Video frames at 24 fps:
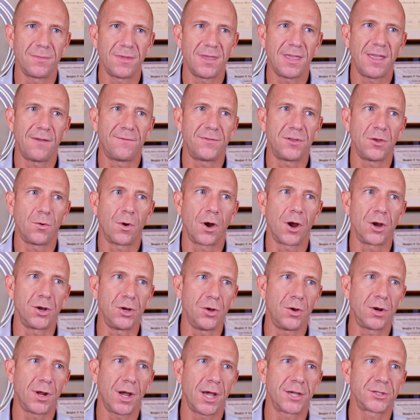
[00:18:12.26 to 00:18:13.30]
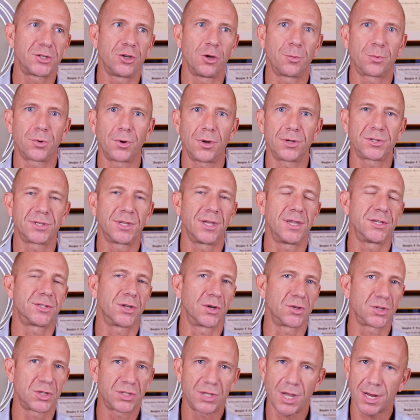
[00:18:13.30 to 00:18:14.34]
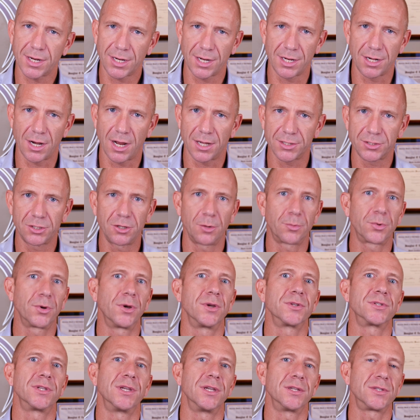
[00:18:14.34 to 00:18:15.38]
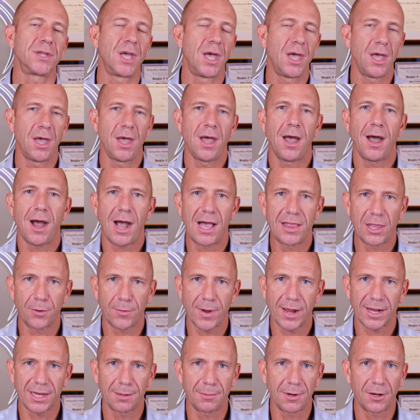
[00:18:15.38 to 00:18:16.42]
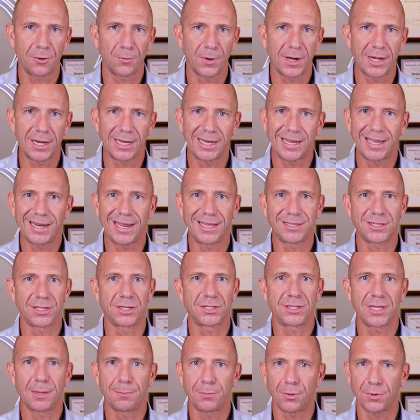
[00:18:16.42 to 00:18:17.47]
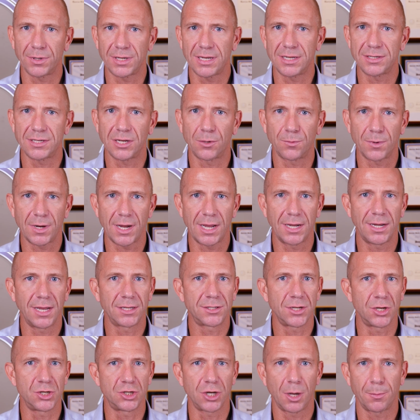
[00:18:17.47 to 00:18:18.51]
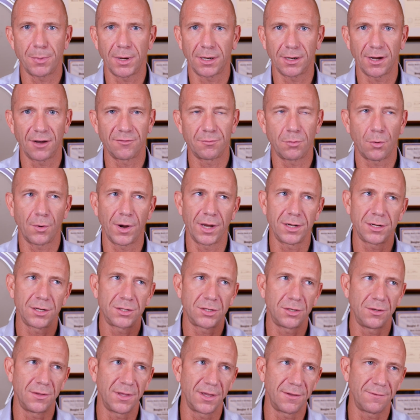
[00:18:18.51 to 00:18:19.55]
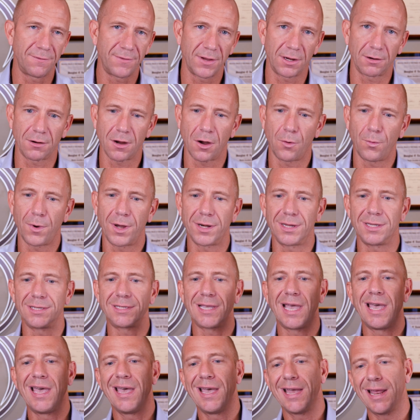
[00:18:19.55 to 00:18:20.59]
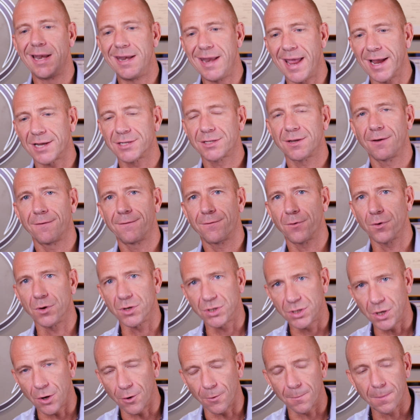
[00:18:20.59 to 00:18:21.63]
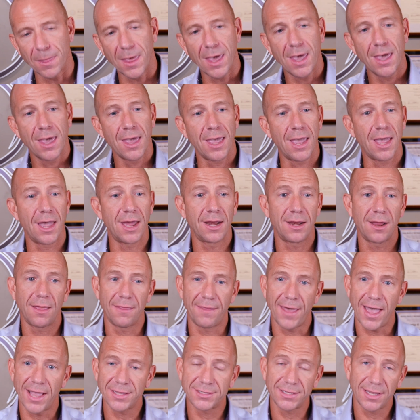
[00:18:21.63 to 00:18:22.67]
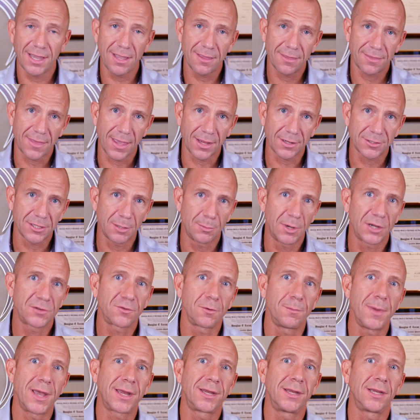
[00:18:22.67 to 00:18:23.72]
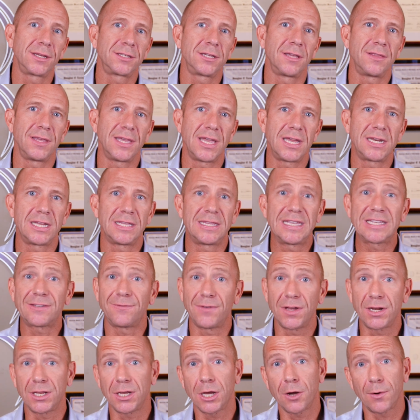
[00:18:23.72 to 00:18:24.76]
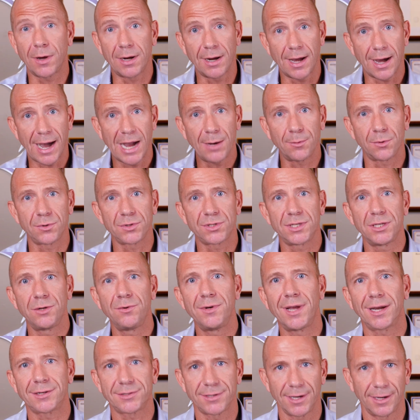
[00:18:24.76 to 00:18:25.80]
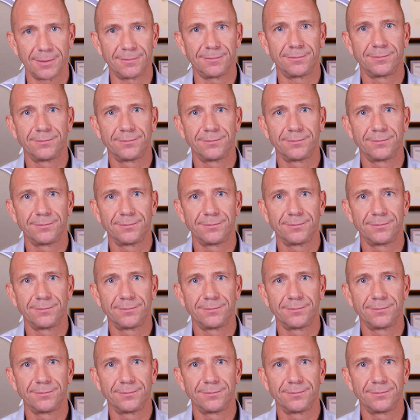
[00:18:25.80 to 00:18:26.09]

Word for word: If you are new to osteoporosis or stuck in osteoporosis, highly recommend reading it. It's a simple, easy read. It's a jumping off point to then figure out what is next for you. And that's it. Thanks so much for making it to the end of this video, and I will see you next time.